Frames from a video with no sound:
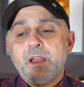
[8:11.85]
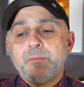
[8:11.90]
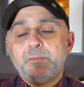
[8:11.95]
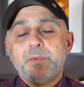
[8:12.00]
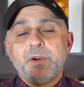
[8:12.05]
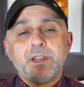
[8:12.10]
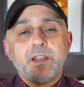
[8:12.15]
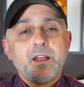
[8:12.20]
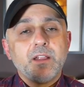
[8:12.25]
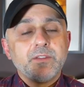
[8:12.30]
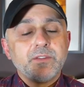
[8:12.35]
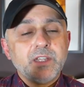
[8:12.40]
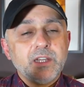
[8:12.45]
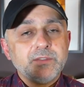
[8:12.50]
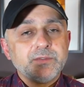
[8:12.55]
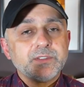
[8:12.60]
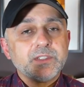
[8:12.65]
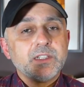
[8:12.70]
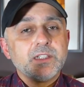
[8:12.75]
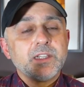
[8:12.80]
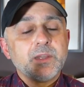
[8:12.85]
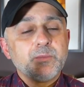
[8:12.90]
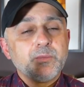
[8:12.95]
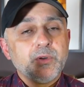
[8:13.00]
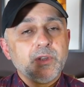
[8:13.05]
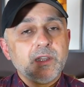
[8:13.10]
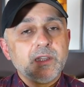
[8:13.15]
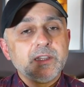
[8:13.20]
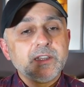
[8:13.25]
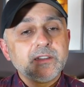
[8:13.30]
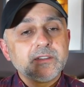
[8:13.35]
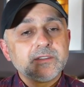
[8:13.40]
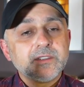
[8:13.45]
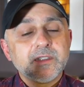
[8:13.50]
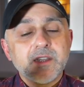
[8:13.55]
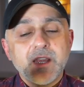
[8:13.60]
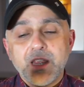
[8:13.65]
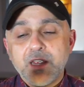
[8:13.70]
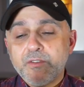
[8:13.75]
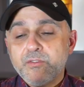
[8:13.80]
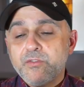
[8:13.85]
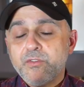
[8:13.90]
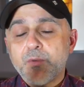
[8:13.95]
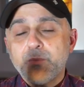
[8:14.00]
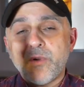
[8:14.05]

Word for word: but I'll definitely put links in the info